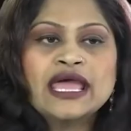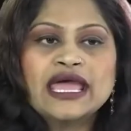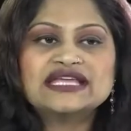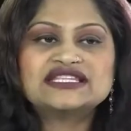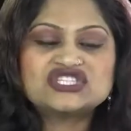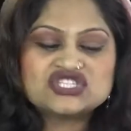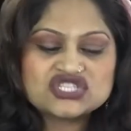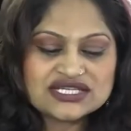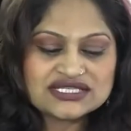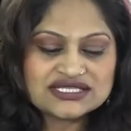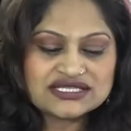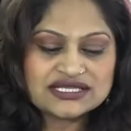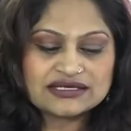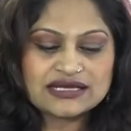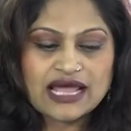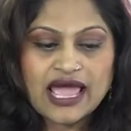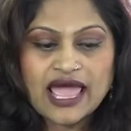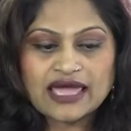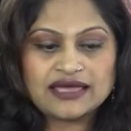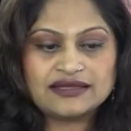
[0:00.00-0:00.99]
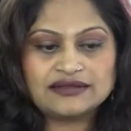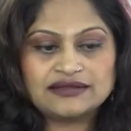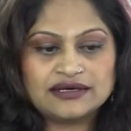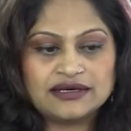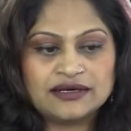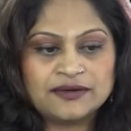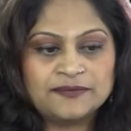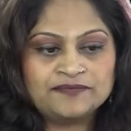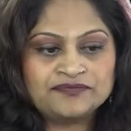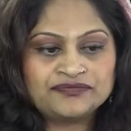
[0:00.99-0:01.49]
It's just that
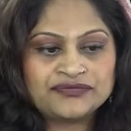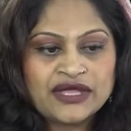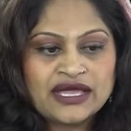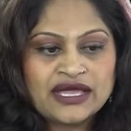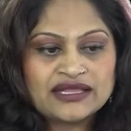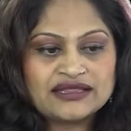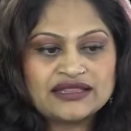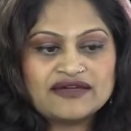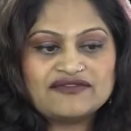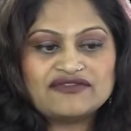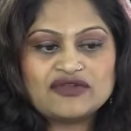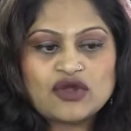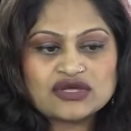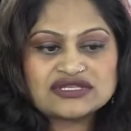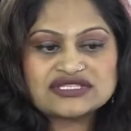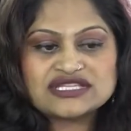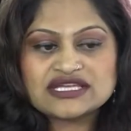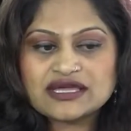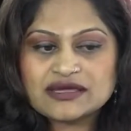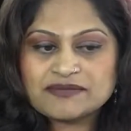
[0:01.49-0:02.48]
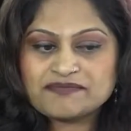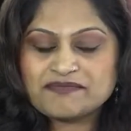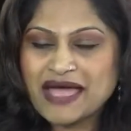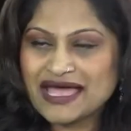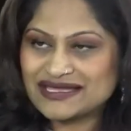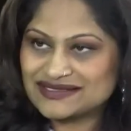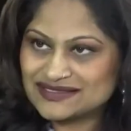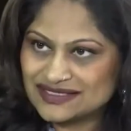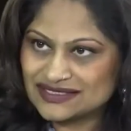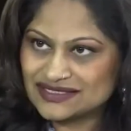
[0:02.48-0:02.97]
either they've lost the
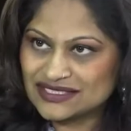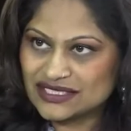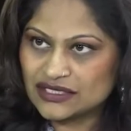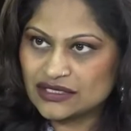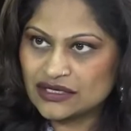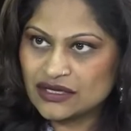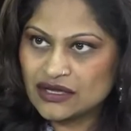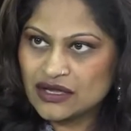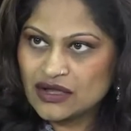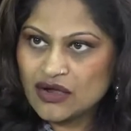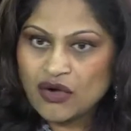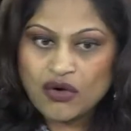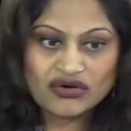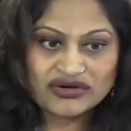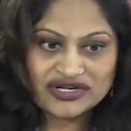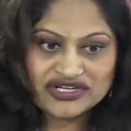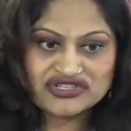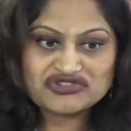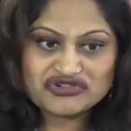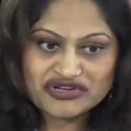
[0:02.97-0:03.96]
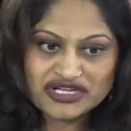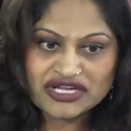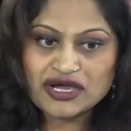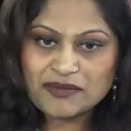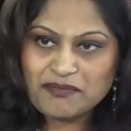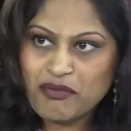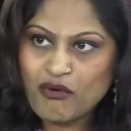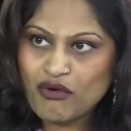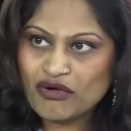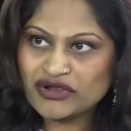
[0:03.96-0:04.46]
capacity or a
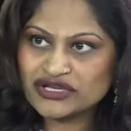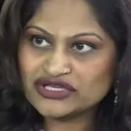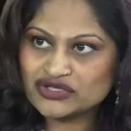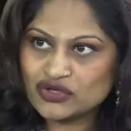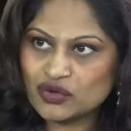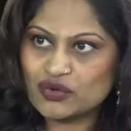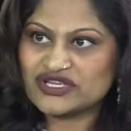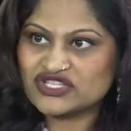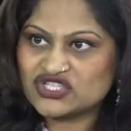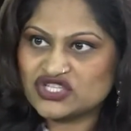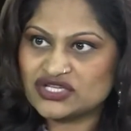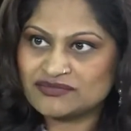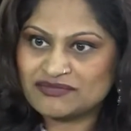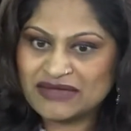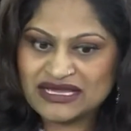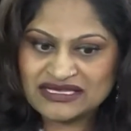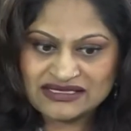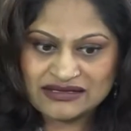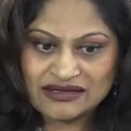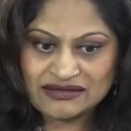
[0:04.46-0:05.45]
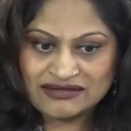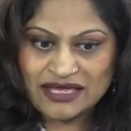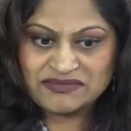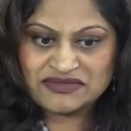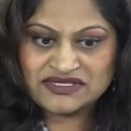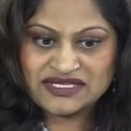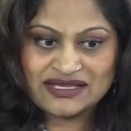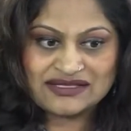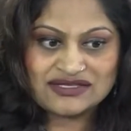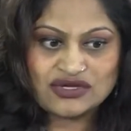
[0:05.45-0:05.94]
trigger point to question my,
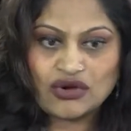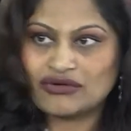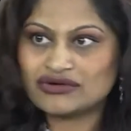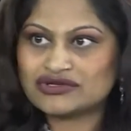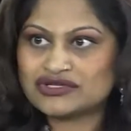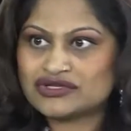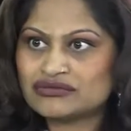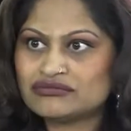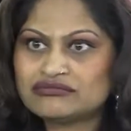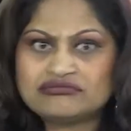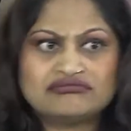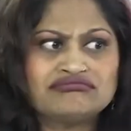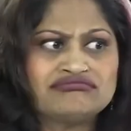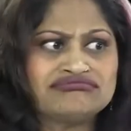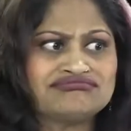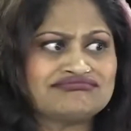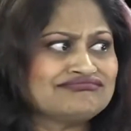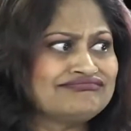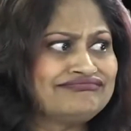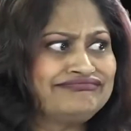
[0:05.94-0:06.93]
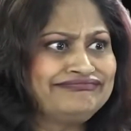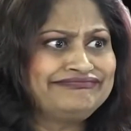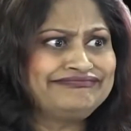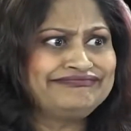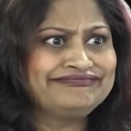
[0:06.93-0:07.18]
themselves. Or they're just lost.